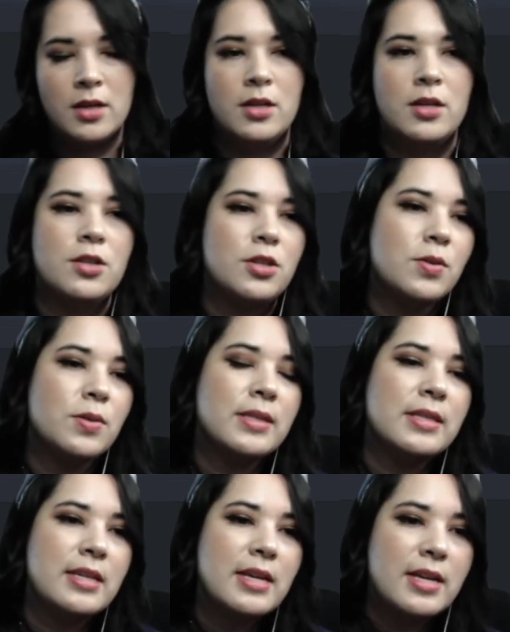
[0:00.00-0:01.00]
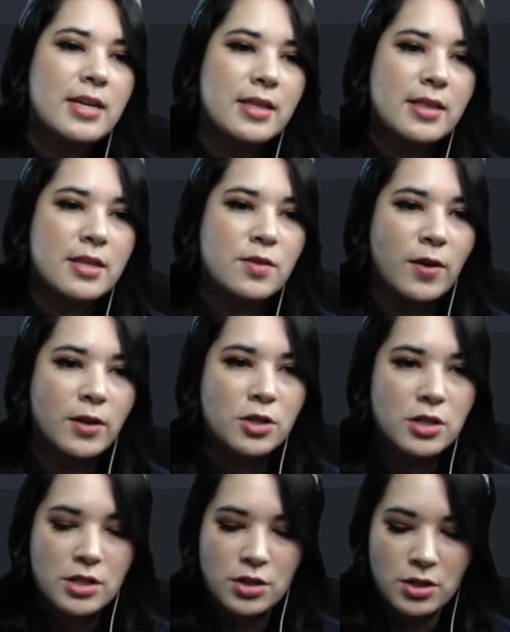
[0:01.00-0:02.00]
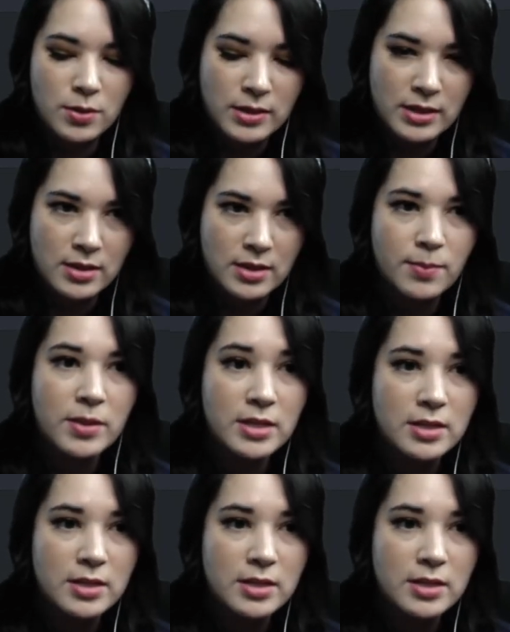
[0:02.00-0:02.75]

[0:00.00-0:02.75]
So you can see that this function is doing something